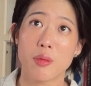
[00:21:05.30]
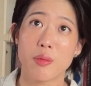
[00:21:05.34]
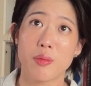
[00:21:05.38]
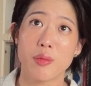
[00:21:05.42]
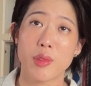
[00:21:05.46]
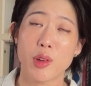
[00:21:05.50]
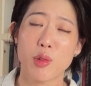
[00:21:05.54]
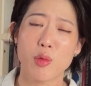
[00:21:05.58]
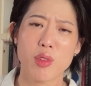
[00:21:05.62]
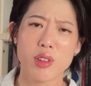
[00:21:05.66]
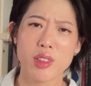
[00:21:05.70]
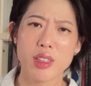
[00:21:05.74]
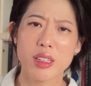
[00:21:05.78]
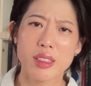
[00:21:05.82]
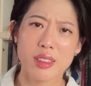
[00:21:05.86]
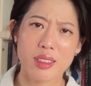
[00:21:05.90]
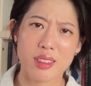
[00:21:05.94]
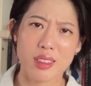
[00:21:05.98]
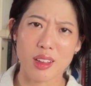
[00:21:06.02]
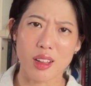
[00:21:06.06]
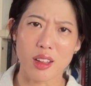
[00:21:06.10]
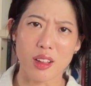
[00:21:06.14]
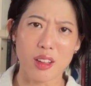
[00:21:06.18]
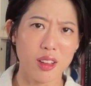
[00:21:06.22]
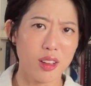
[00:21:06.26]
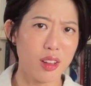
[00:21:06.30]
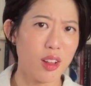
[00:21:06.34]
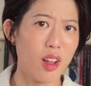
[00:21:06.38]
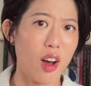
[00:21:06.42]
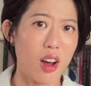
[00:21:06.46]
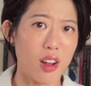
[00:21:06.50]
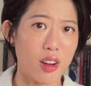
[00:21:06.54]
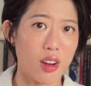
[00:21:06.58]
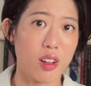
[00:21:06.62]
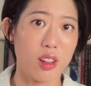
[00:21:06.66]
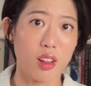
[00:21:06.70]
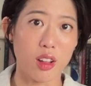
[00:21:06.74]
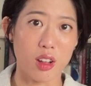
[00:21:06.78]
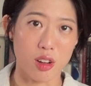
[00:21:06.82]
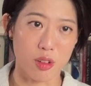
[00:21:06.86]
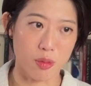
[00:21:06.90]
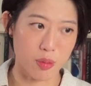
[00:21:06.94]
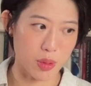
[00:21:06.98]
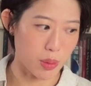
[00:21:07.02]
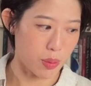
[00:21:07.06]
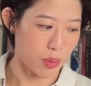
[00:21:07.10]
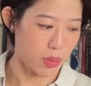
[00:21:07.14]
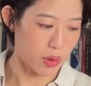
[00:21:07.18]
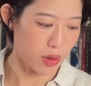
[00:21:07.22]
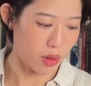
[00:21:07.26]
It wasn't a lot of
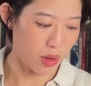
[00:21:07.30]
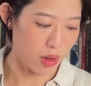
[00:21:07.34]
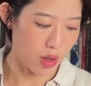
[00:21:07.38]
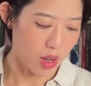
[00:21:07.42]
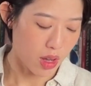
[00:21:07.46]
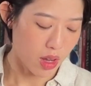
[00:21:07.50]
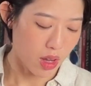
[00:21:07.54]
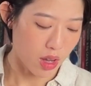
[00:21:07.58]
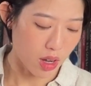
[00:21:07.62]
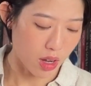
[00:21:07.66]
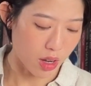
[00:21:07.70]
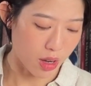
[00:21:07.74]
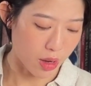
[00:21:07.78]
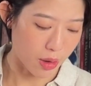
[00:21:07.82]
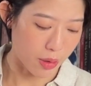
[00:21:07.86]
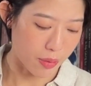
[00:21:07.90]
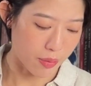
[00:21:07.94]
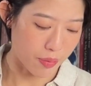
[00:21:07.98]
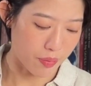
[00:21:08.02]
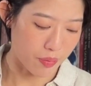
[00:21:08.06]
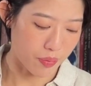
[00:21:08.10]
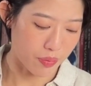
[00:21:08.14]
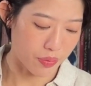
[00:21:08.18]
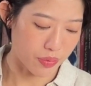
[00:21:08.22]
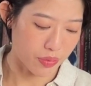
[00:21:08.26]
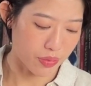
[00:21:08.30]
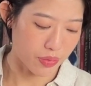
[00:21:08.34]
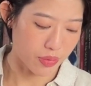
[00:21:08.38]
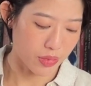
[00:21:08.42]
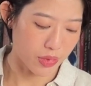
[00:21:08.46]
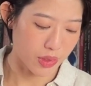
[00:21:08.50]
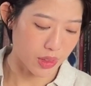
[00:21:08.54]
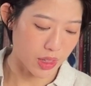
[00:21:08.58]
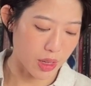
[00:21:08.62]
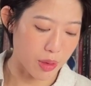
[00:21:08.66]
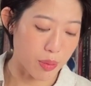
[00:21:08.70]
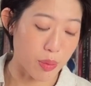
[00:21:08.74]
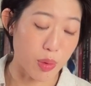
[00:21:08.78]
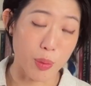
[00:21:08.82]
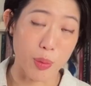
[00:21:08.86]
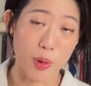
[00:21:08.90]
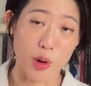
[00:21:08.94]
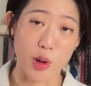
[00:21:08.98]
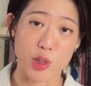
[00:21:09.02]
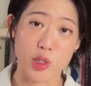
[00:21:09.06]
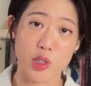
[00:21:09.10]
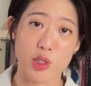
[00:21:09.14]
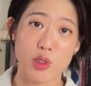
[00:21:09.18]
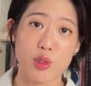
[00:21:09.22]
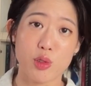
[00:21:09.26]
people in
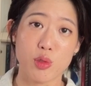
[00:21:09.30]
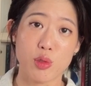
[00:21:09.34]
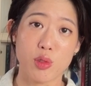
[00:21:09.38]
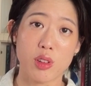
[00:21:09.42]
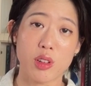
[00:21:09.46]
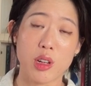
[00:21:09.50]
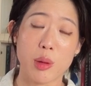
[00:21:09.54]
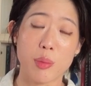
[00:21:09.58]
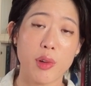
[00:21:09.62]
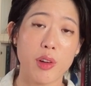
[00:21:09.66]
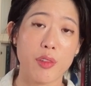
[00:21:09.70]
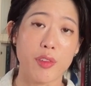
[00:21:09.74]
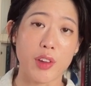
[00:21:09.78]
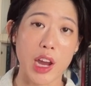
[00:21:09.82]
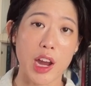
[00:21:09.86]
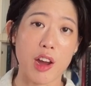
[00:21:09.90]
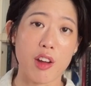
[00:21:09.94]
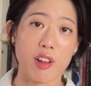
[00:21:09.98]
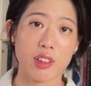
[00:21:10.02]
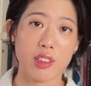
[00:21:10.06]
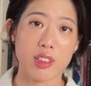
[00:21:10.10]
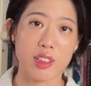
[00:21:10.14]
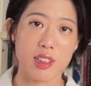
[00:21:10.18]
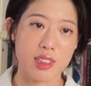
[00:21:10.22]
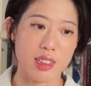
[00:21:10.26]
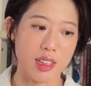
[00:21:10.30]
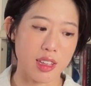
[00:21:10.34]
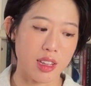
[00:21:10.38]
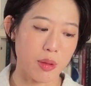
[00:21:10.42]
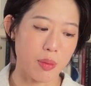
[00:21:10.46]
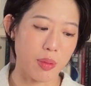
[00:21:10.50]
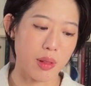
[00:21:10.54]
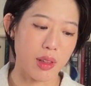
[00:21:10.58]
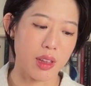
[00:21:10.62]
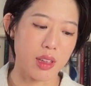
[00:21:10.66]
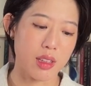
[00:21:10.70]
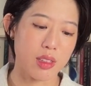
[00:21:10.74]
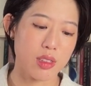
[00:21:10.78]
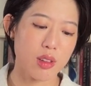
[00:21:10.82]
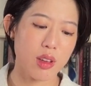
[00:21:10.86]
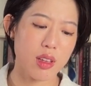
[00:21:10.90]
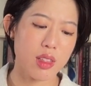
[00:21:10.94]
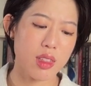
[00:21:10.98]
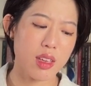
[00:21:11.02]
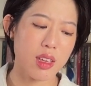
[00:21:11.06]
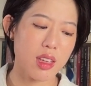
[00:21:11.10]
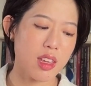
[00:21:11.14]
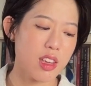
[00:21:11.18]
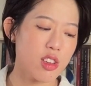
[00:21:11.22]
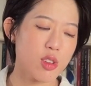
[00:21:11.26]
proportion to the number of characters that they played. So I
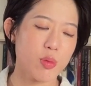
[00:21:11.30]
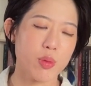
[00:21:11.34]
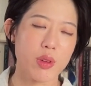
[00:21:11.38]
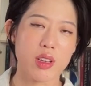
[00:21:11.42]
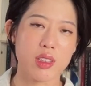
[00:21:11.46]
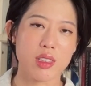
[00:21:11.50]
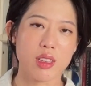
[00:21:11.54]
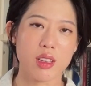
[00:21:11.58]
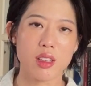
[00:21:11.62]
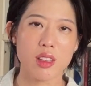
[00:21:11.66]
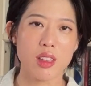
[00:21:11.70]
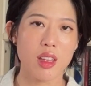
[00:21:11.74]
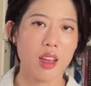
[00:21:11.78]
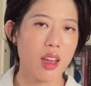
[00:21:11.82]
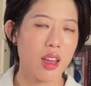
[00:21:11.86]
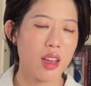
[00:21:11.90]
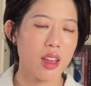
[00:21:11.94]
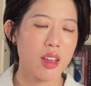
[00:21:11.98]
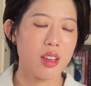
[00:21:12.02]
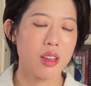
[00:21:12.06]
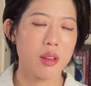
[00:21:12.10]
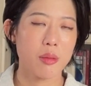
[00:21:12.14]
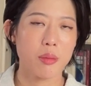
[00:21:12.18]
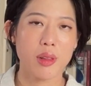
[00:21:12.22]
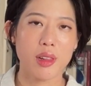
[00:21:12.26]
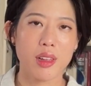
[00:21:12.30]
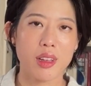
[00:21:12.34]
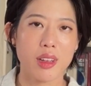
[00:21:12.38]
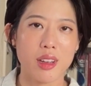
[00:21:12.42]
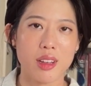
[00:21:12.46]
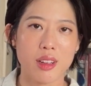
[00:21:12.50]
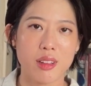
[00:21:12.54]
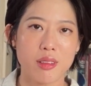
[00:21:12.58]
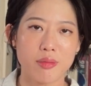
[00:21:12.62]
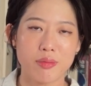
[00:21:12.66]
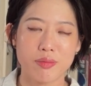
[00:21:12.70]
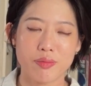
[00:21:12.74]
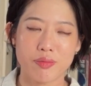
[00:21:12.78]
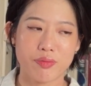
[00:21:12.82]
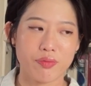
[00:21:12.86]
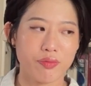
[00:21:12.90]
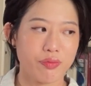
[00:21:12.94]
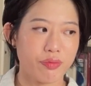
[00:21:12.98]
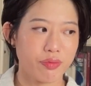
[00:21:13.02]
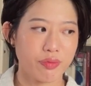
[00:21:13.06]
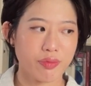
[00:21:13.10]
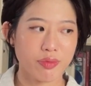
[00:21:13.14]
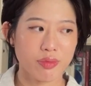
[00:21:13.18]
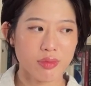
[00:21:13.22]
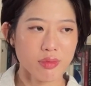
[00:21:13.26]
think each person played
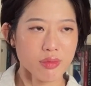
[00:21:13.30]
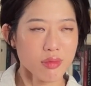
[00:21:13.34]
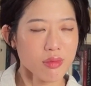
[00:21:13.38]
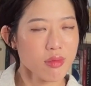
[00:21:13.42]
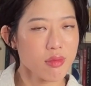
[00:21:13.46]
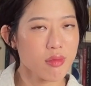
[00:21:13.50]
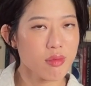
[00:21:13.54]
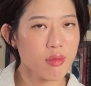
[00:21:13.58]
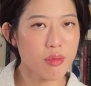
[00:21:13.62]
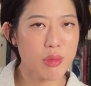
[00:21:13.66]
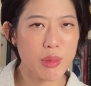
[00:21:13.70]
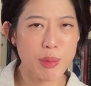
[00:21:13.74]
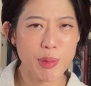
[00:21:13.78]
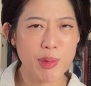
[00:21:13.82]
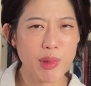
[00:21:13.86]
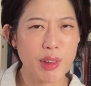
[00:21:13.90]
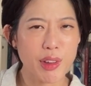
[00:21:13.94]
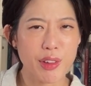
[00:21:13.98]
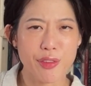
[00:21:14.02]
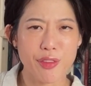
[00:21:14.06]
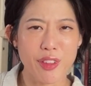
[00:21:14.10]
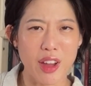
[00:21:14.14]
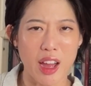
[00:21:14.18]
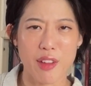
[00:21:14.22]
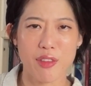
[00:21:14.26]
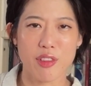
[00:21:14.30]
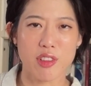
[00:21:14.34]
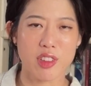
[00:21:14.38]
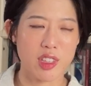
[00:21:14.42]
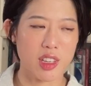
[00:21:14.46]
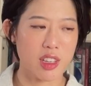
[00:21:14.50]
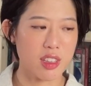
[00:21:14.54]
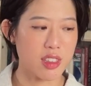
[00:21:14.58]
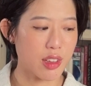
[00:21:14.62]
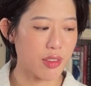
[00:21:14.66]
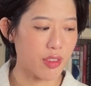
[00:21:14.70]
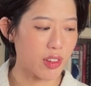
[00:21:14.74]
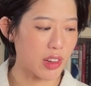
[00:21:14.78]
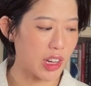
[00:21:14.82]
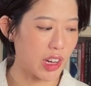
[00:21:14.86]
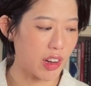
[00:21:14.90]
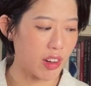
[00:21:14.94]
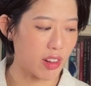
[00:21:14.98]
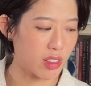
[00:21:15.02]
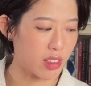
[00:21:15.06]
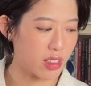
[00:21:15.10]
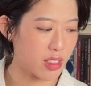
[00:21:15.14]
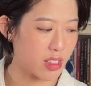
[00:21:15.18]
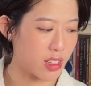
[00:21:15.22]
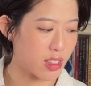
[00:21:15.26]
maybe like 5 or 6 different
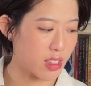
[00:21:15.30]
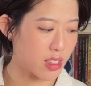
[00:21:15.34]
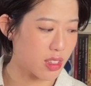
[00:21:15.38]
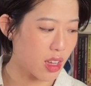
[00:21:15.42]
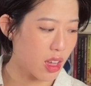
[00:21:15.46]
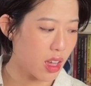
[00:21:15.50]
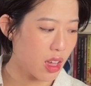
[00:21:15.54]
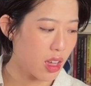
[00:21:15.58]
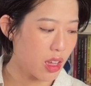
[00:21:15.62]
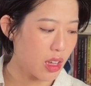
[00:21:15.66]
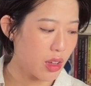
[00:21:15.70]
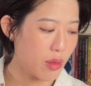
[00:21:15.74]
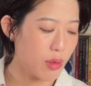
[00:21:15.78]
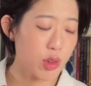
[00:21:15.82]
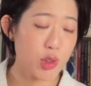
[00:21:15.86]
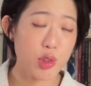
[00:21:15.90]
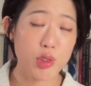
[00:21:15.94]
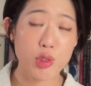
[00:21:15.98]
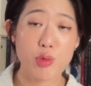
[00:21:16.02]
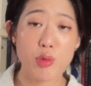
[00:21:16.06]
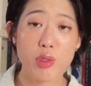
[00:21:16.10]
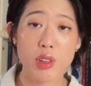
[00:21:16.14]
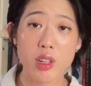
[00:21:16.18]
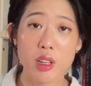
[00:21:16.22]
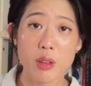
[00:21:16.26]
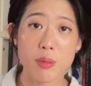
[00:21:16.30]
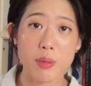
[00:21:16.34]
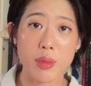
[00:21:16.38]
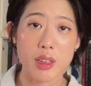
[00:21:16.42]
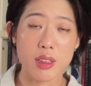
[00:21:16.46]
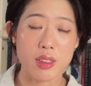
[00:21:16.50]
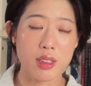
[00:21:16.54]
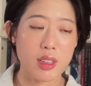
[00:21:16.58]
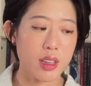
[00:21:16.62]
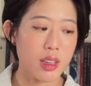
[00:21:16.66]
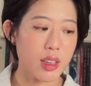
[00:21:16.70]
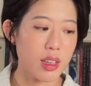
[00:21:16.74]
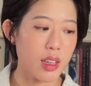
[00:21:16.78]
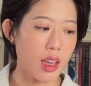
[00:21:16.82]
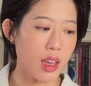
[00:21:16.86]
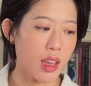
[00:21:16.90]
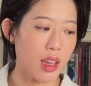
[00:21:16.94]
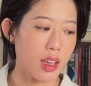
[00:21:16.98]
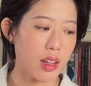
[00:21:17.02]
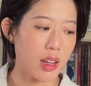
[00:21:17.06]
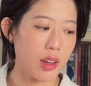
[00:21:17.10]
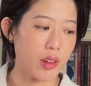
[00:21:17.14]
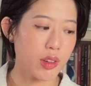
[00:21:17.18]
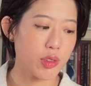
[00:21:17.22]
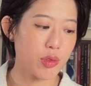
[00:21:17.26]
characters, which was really amazing,
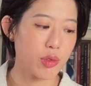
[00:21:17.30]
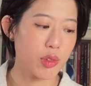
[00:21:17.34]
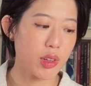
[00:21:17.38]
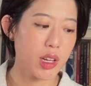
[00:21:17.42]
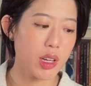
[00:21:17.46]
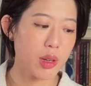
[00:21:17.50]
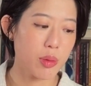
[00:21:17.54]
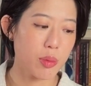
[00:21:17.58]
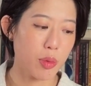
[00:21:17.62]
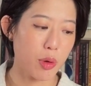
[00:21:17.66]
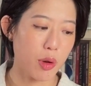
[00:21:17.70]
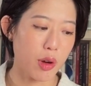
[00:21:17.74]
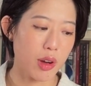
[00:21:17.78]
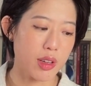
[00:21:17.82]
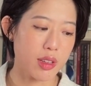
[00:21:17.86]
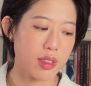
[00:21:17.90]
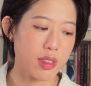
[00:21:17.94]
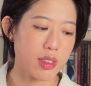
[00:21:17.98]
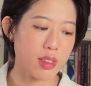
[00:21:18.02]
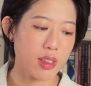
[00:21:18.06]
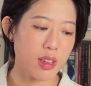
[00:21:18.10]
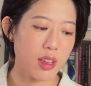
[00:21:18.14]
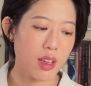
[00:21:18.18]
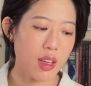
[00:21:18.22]
and I was really impressed